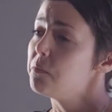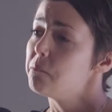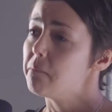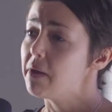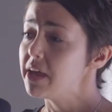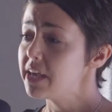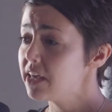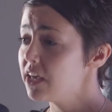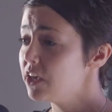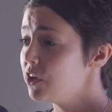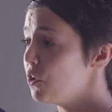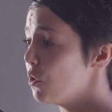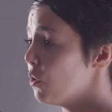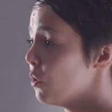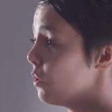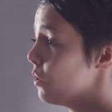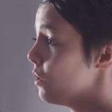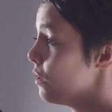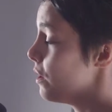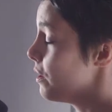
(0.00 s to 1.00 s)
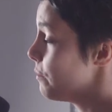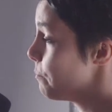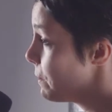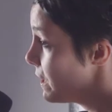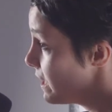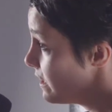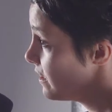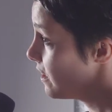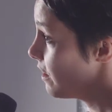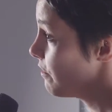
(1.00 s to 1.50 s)
making your
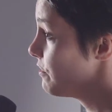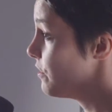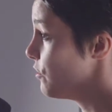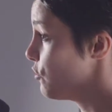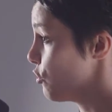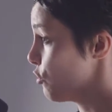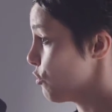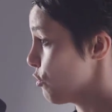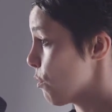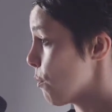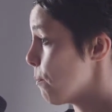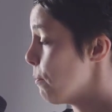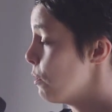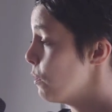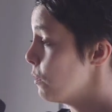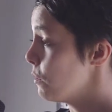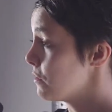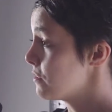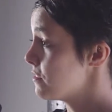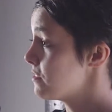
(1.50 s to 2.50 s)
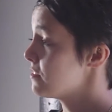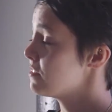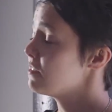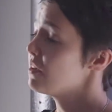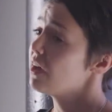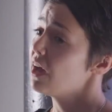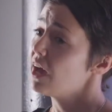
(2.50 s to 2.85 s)
PDF digital reports